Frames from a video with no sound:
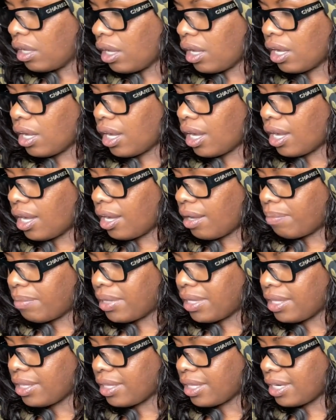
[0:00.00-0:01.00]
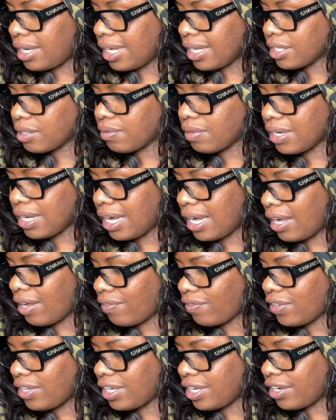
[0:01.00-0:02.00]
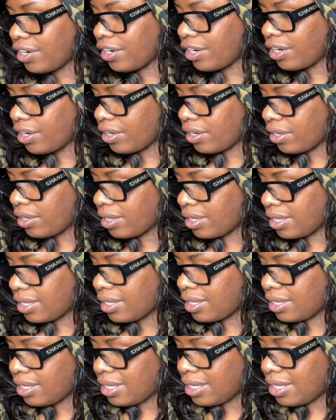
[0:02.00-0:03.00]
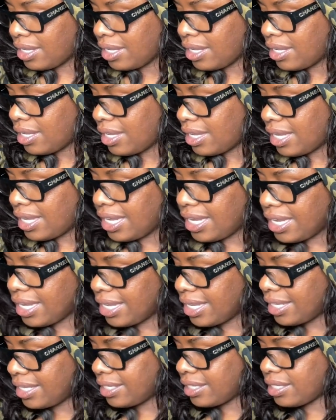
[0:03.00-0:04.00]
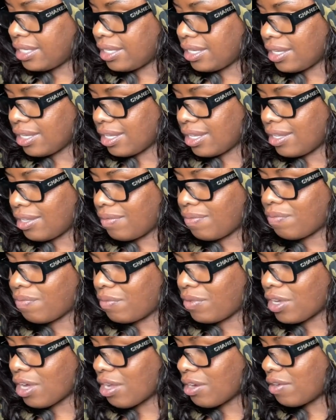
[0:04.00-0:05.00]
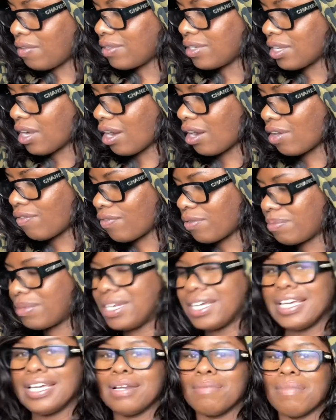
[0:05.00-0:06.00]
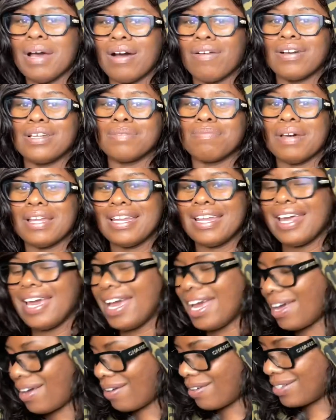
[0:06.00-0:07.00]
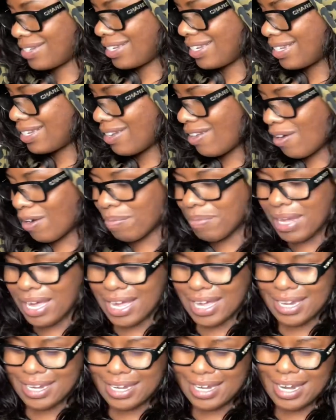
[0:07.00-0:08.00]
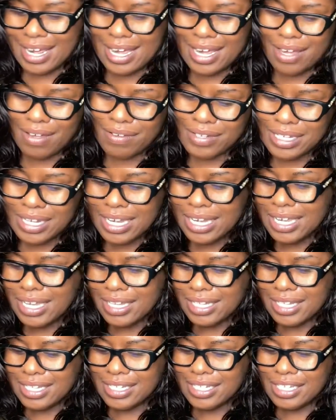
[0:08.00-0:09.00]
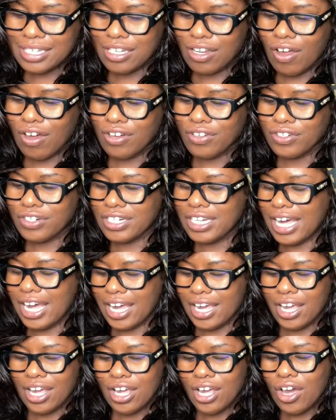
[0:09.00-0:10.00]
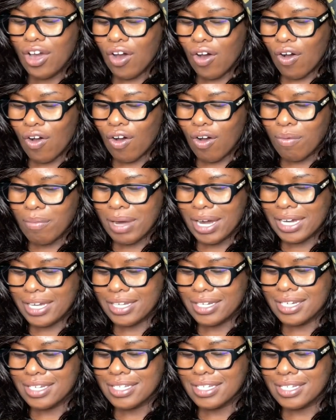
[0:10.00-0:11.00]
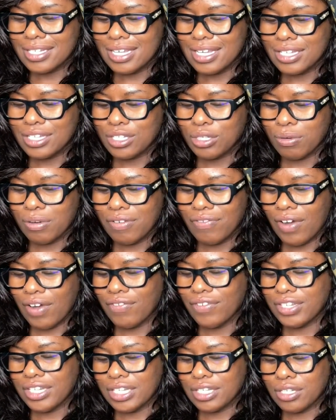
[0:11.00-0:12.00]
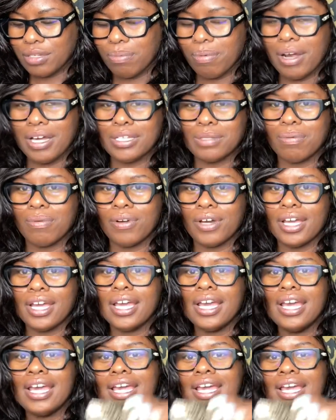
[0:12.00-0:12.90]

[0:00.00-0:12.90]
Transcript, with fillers: Um, the next one I have here is, y'all know it's hard for me to get them out because my nails, these long behind nails. This is laundry day. Oh my goodness. It's 25 50 is the price point.